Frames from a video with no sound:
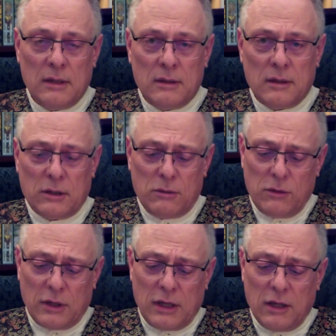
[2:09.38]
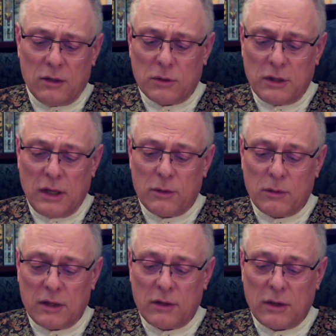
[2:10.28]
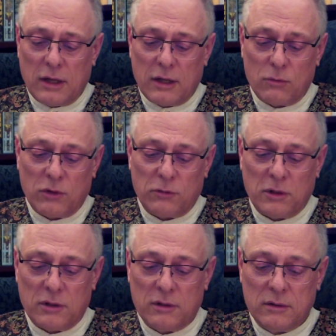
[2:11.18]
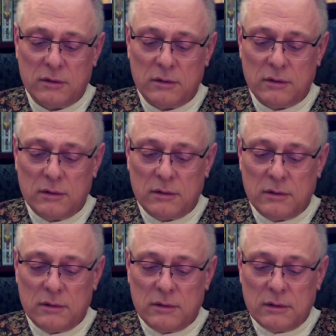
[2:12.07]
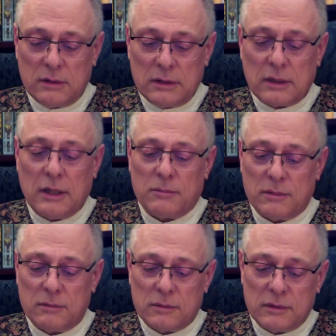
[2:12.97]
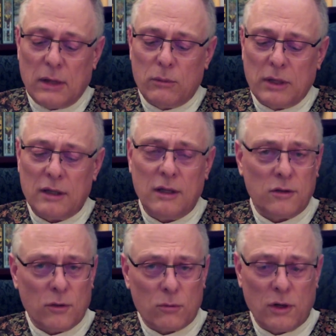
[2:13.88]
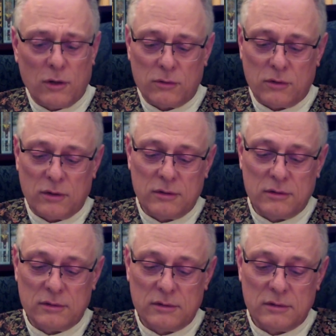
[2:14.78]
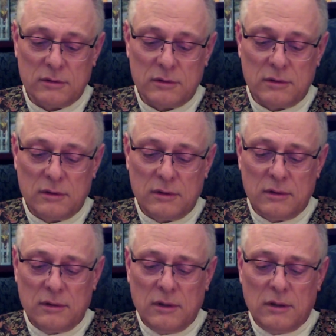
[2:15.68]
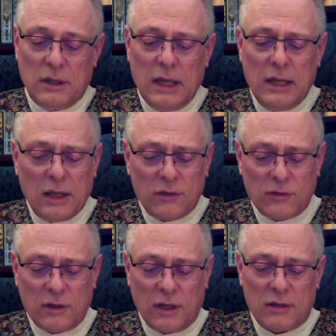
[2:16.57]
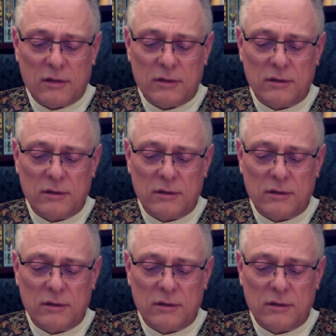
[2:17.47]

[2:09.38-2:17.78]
I drew the king toward the other end of the hut and whispered, "Come, now we can get to the road." The king hesitated,